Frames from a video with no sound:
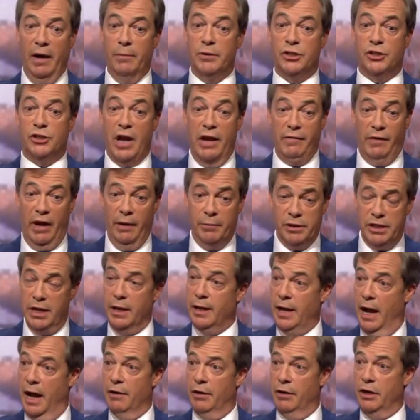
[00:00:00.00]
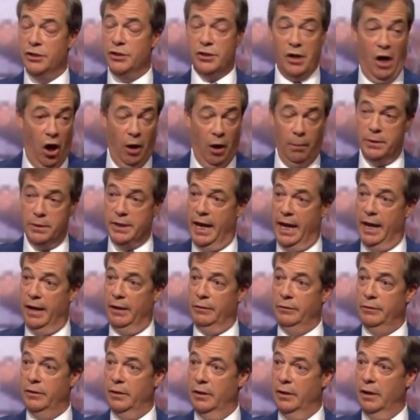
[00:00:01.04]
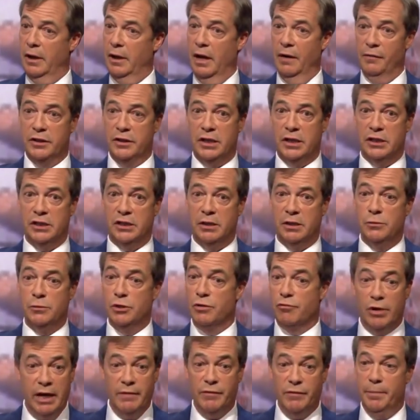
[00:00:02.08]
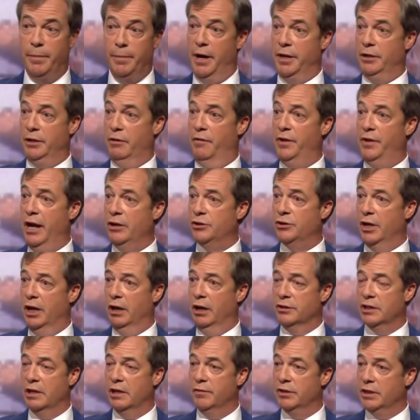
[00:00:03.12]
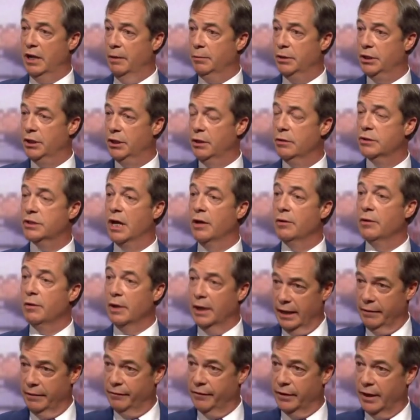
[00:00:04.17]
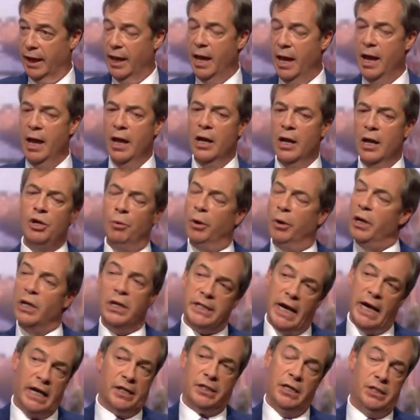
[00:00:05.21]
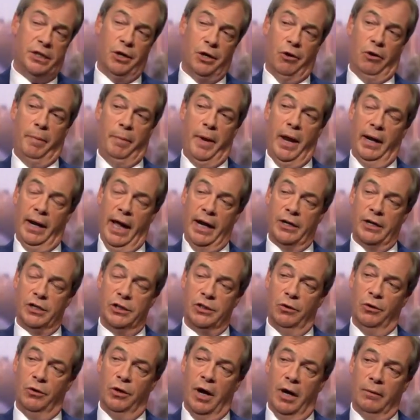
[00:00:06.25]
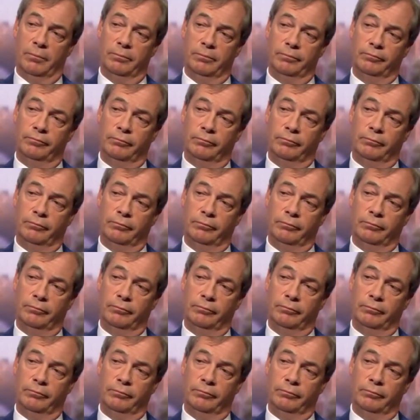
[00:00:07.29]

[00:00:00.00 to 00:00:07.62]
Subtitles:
view? If I was encouraged, opt out of the system to relieve the burden of the National Health Service, I would do so gleefully. Do you want to discuss these European elections or not?